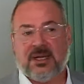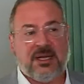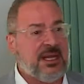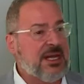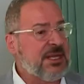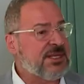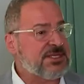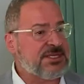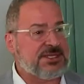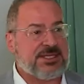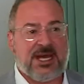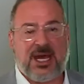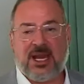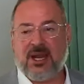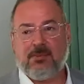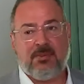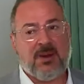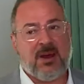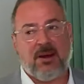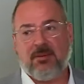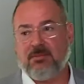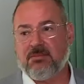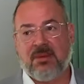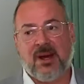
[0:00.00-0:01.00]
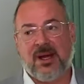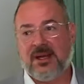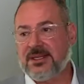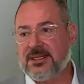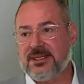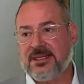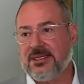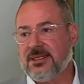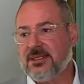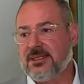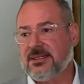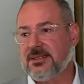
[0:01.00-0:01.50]
It's not about
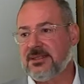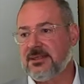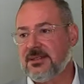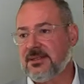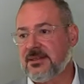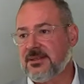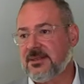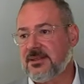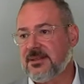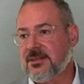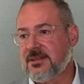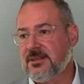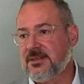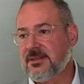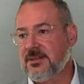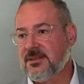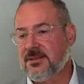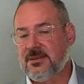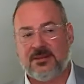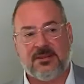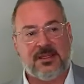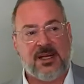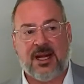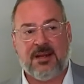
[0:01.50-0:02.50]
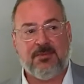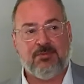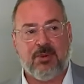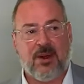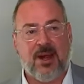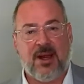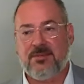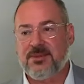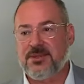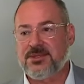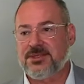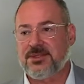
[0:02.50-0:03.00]
money. I
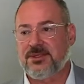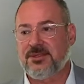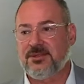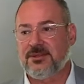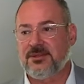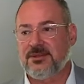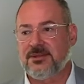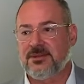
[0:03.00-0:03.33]
promise you.